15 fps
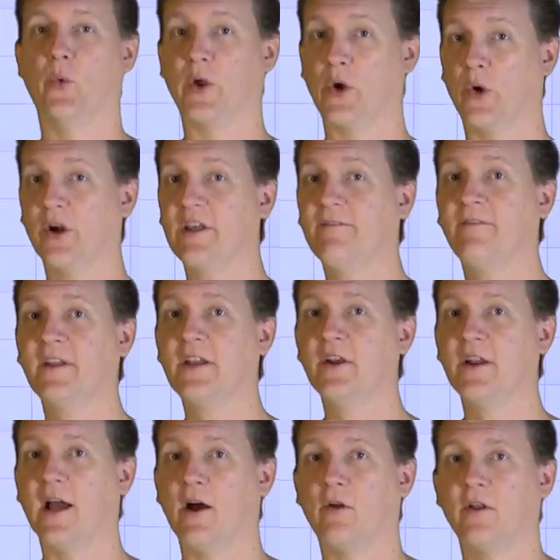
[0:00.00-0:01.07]
we already
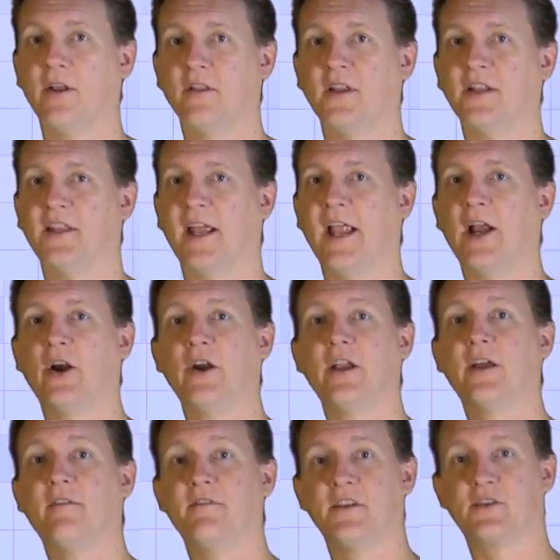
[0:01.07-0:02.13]
figured out that the
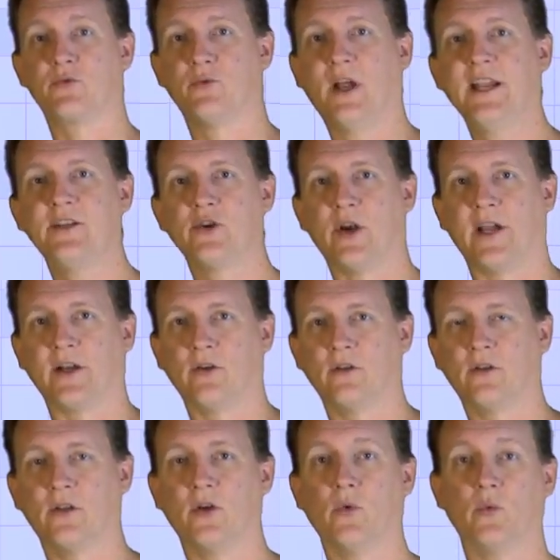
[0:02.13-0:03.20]
area of this right
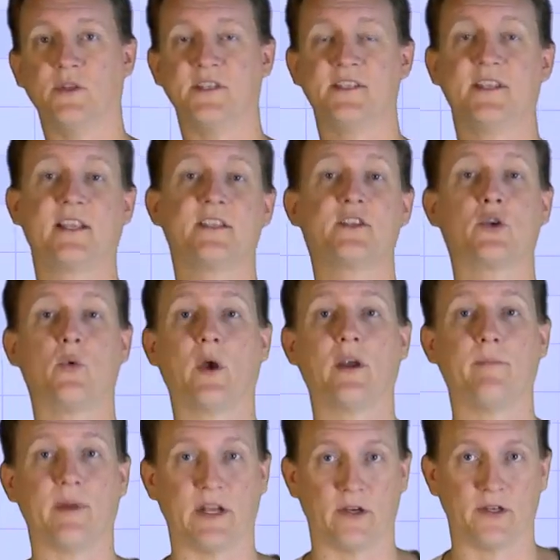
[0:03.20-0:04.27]
triangle was 6 square
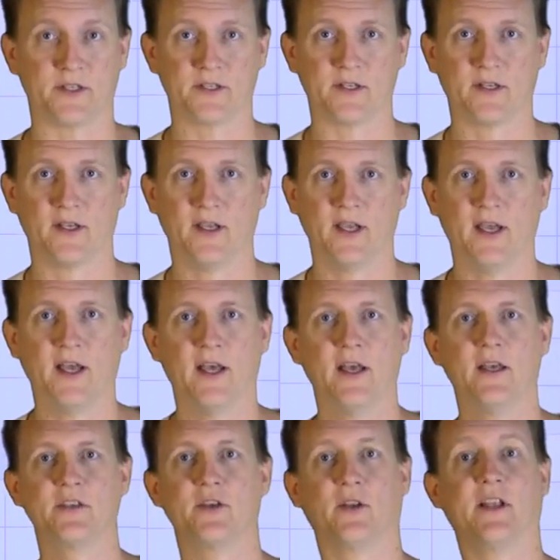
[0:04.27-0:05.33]
meters.
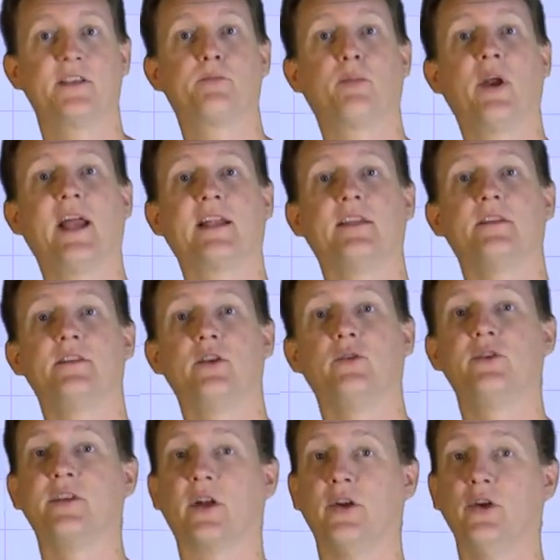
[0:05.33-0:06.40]
So let's practice
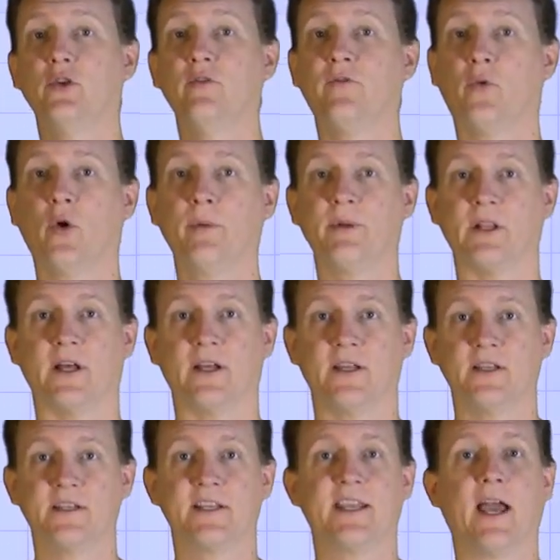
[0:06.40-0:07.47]
using our new
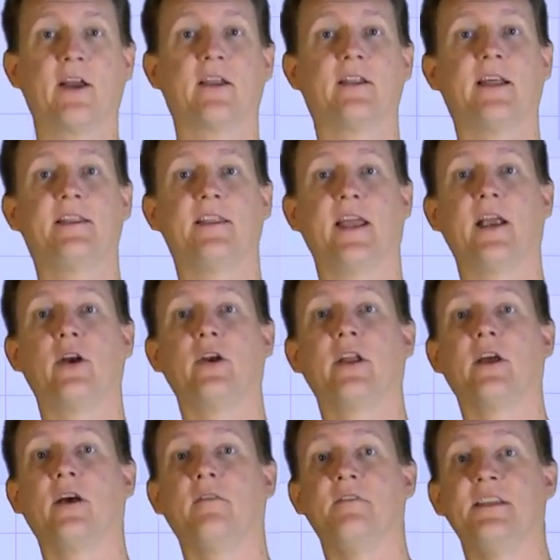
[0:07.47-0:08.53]
formula to calculate the
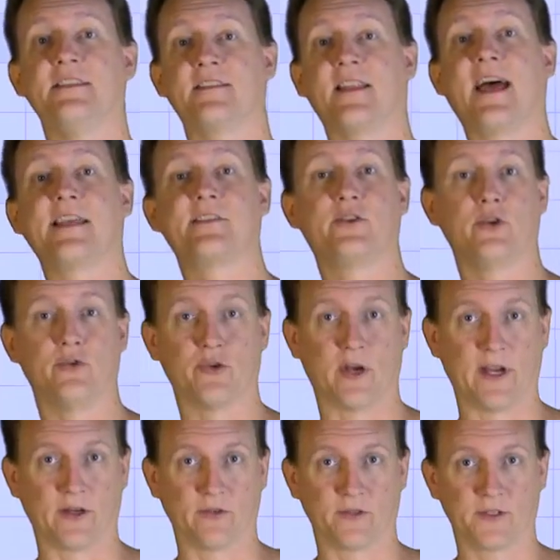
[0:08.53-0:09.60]
area of these last two
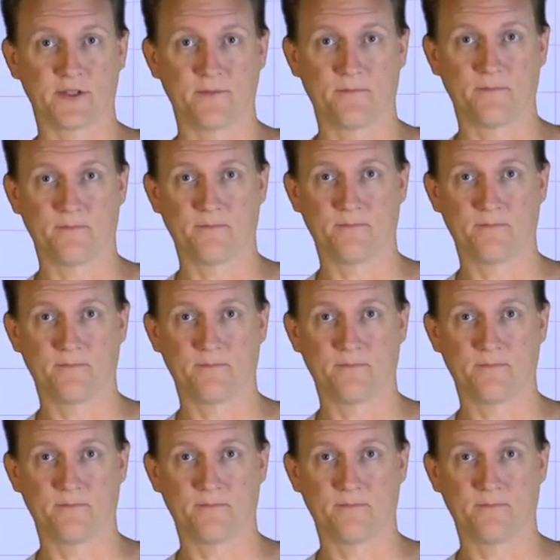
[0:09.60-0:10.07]
triangles.